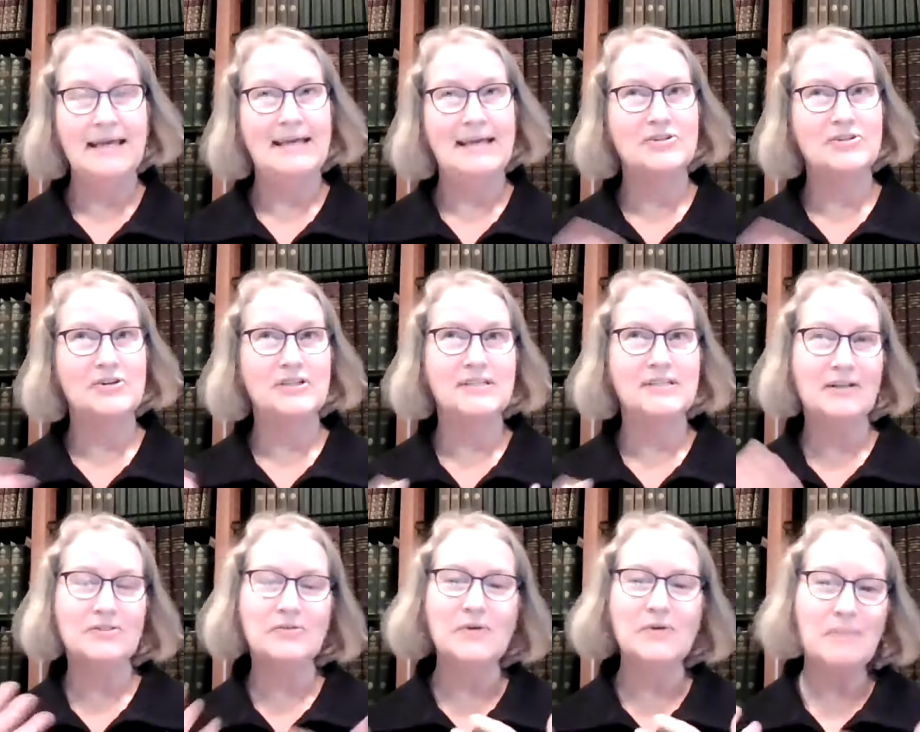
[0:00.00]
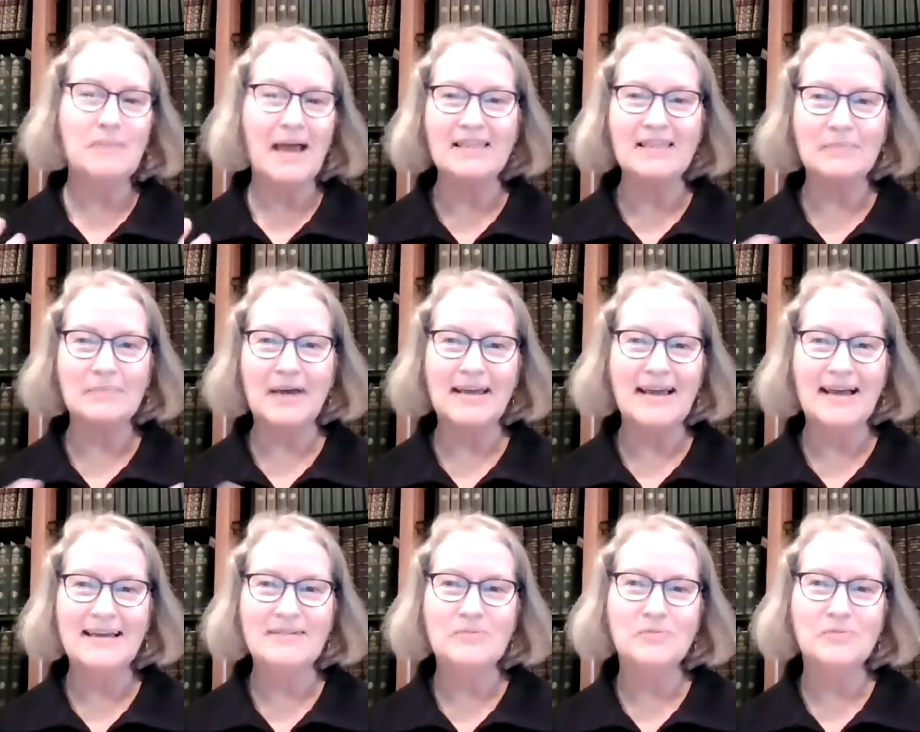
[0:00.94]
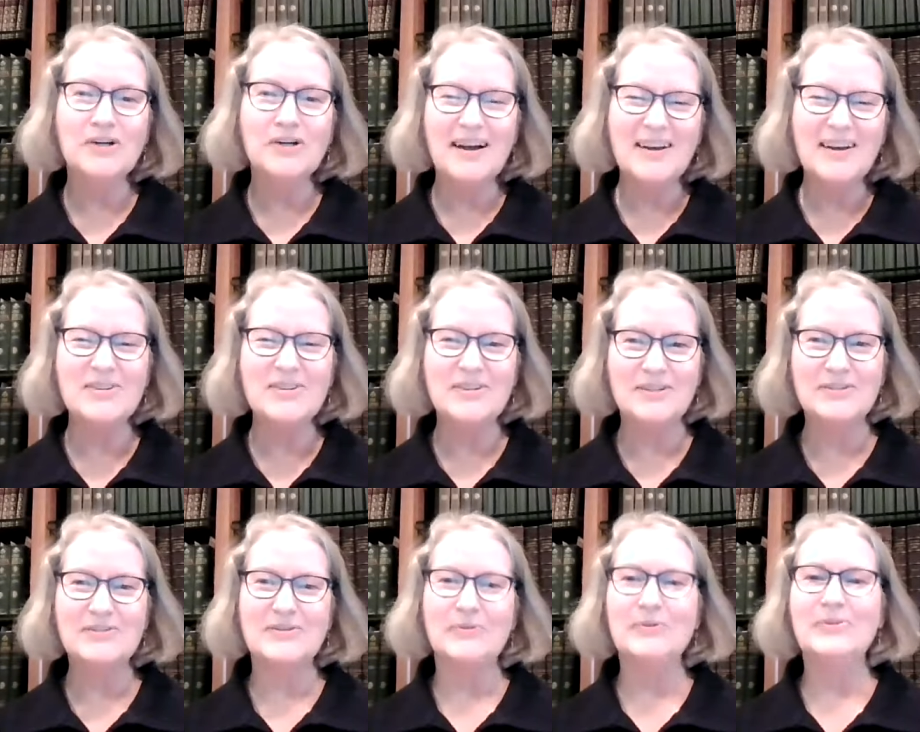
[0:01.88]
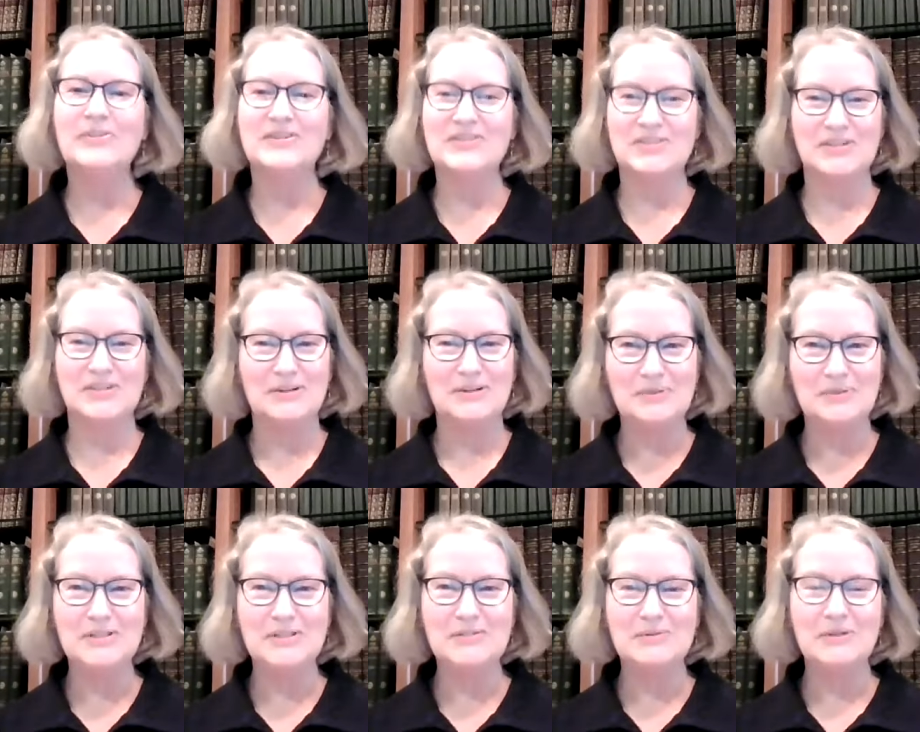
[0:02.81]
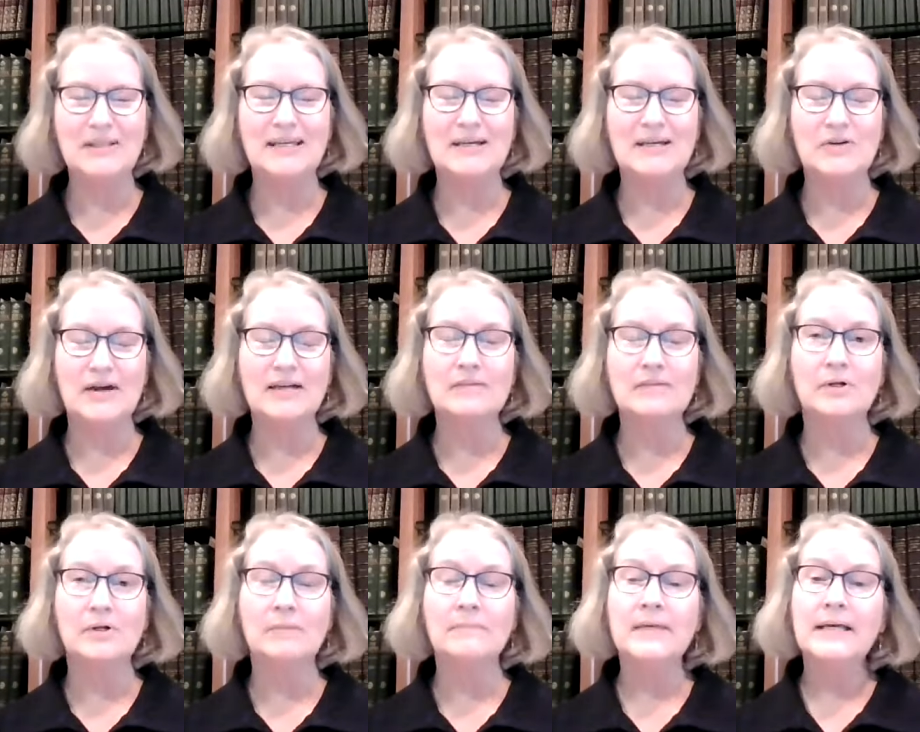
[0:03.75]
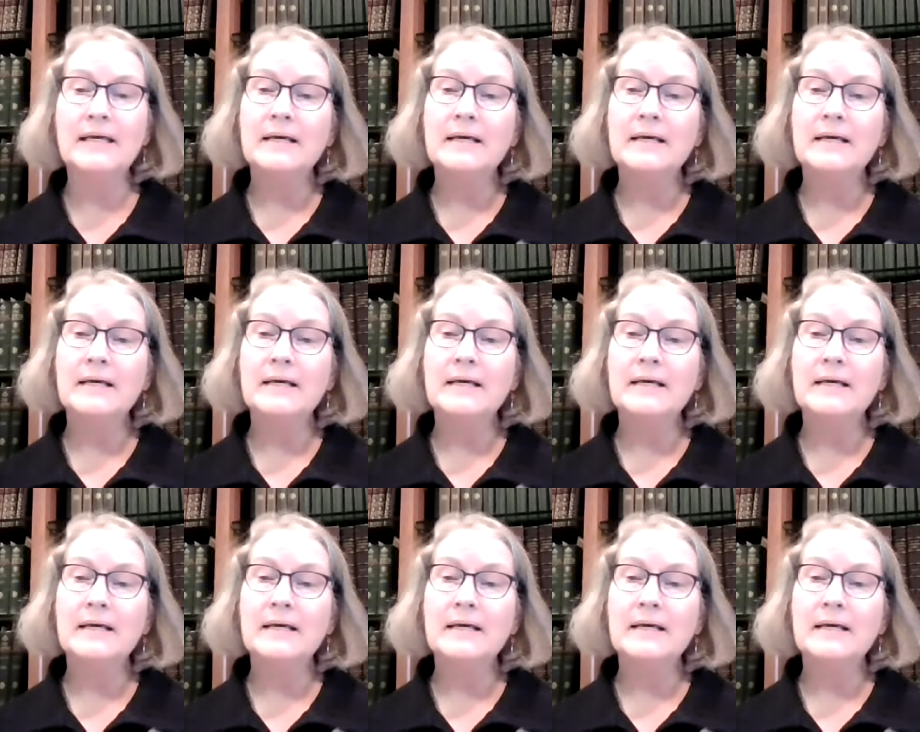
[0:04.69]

As you can tell, doing math in my head, we're one hundred years old this year, which is really incredible.